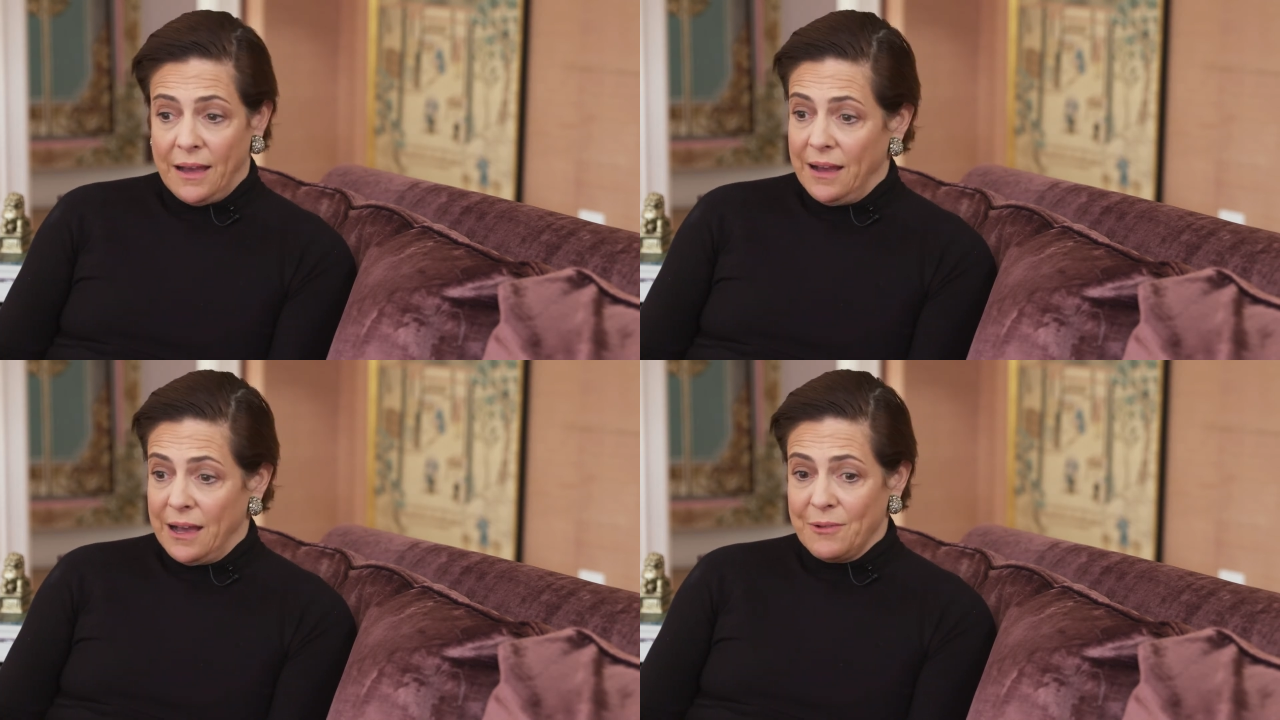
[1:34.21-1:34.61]

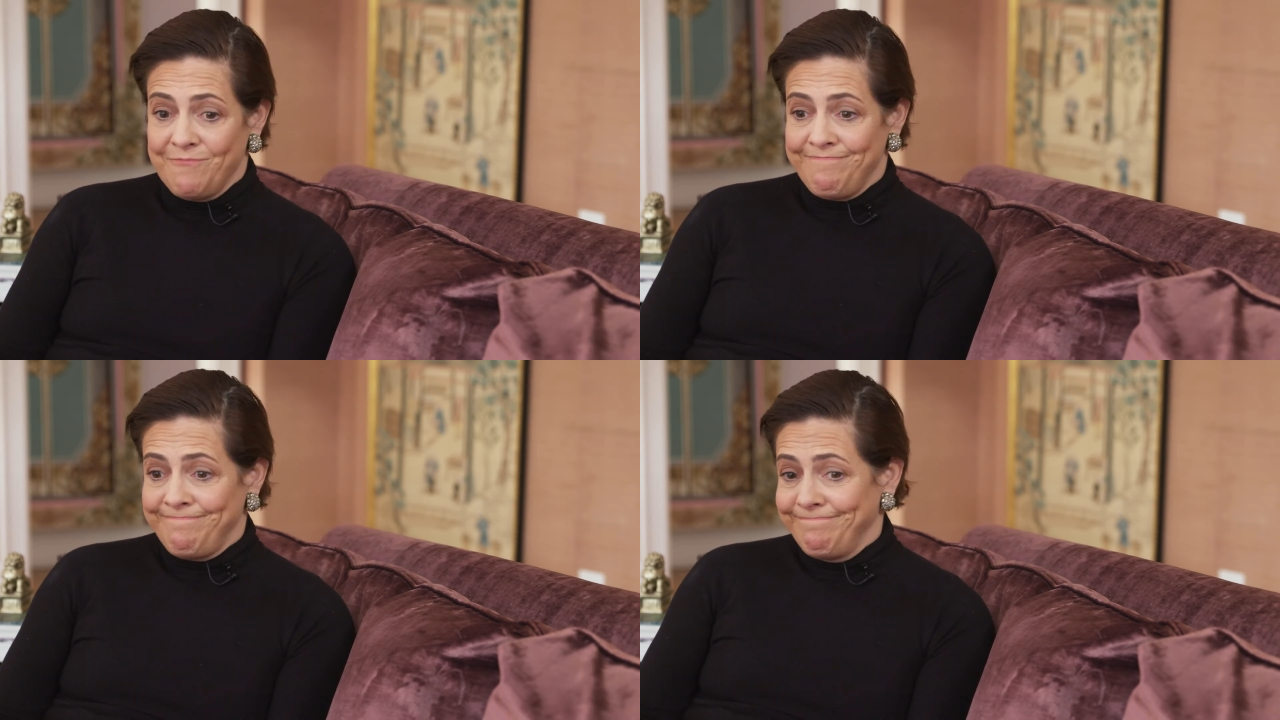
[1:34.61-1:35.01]

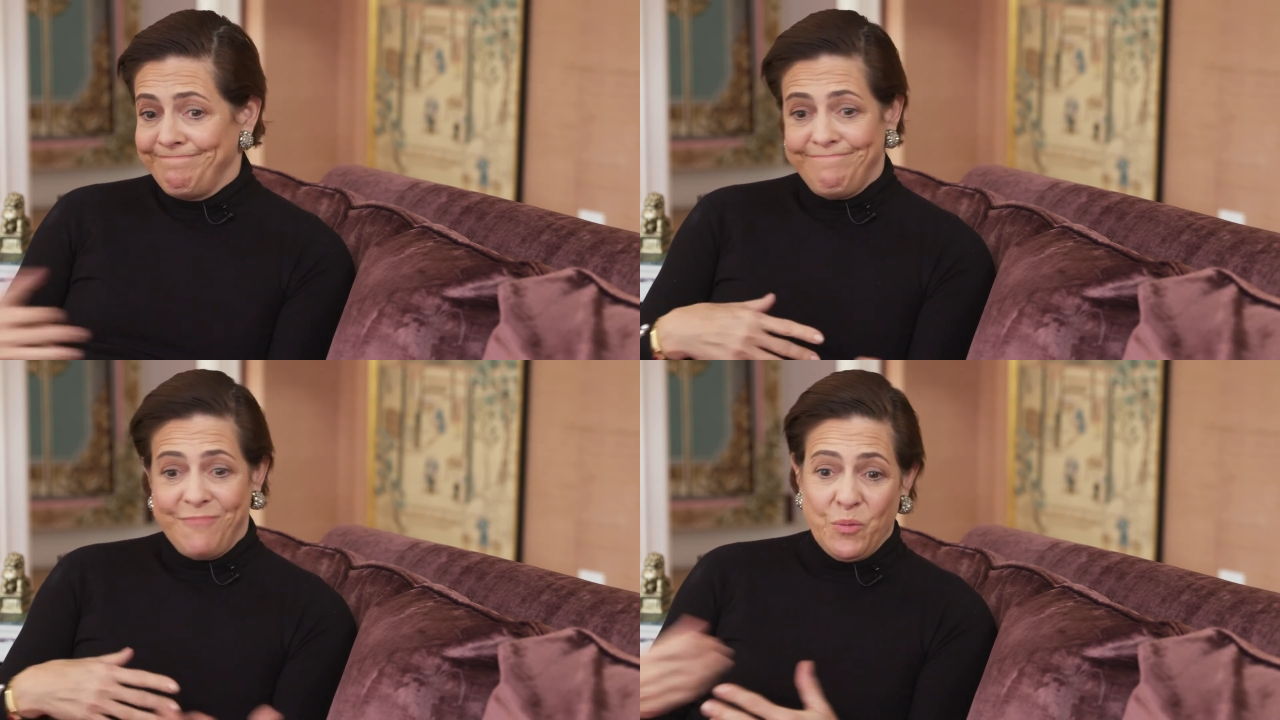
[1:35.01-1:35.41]
Um,
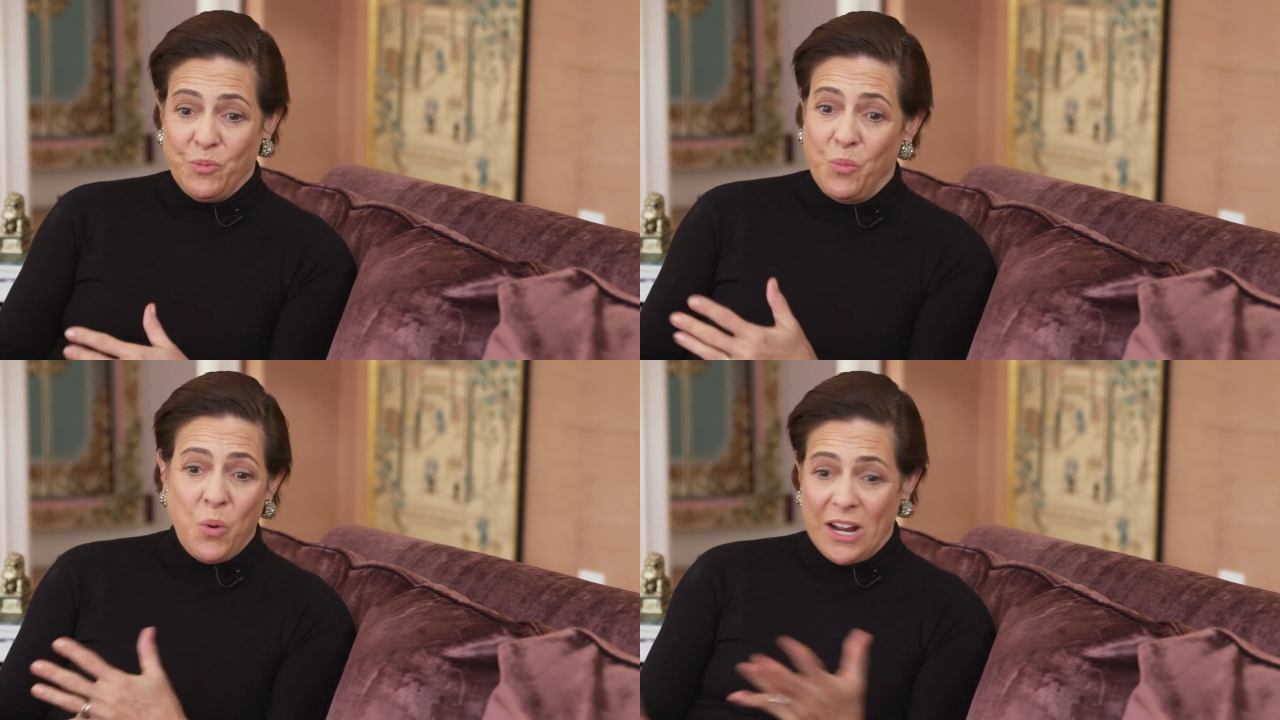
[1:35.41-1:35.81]

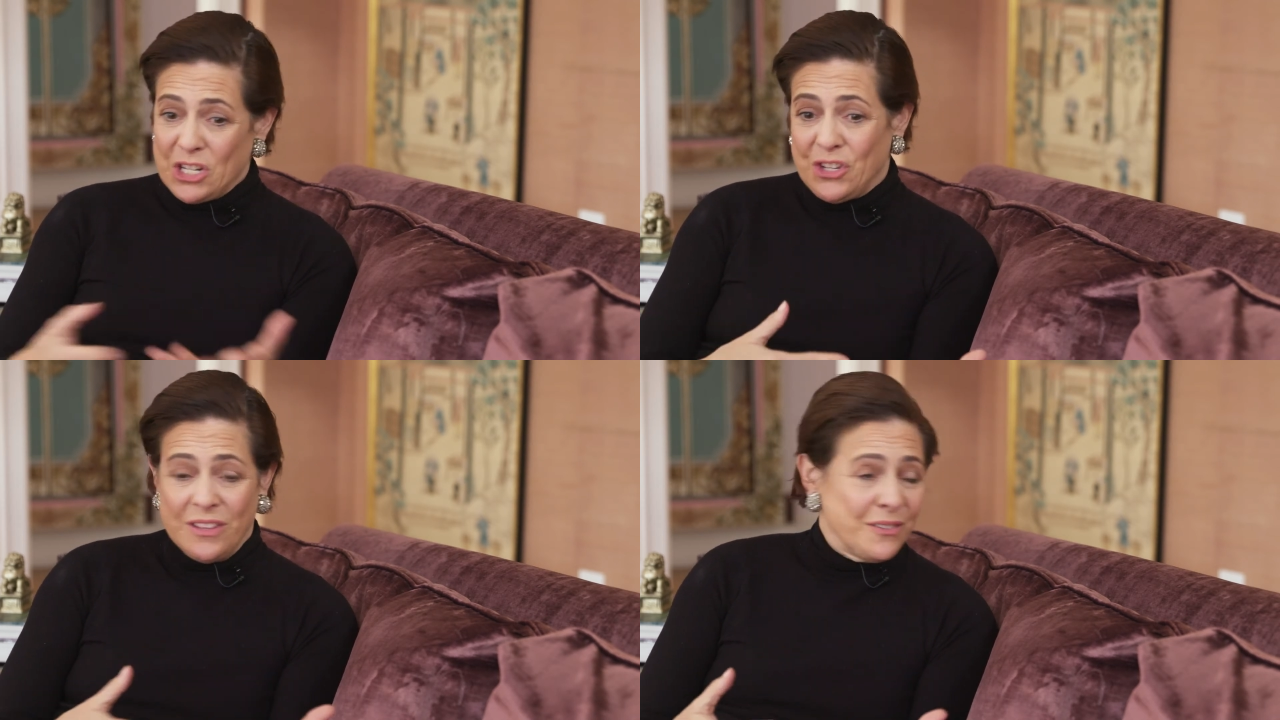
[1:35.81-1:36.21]

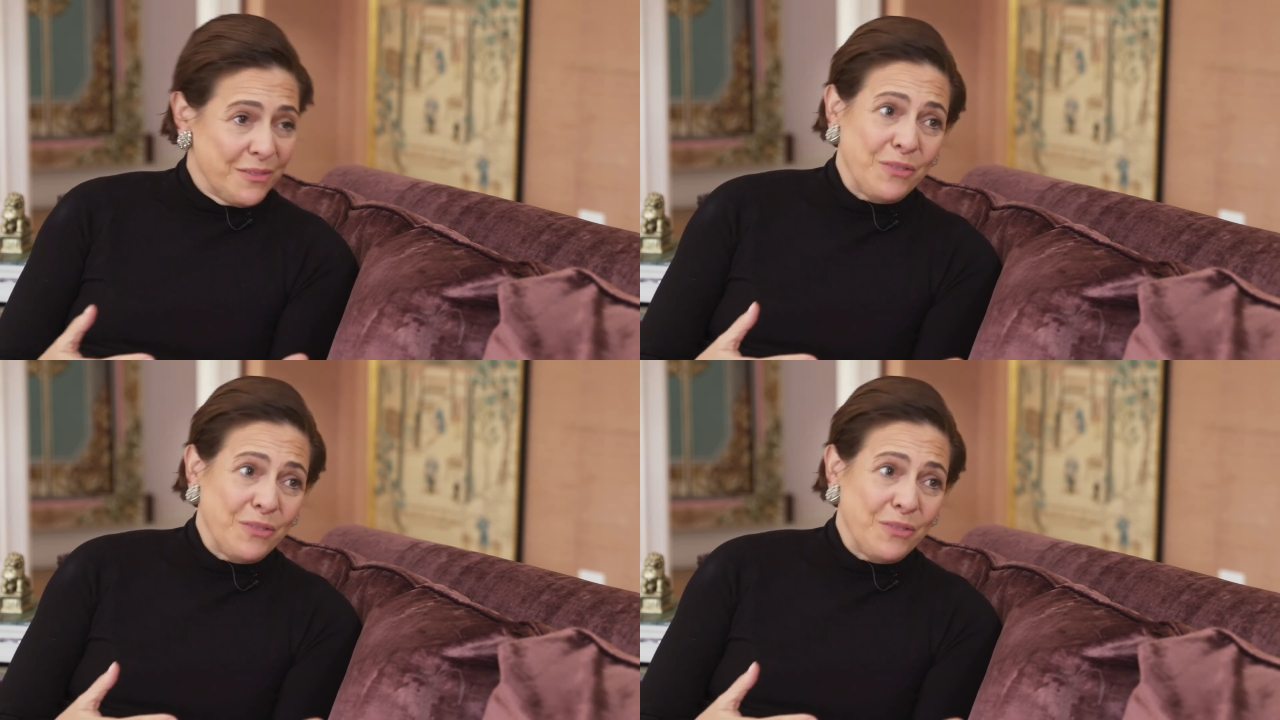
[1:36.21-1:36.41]
watch the,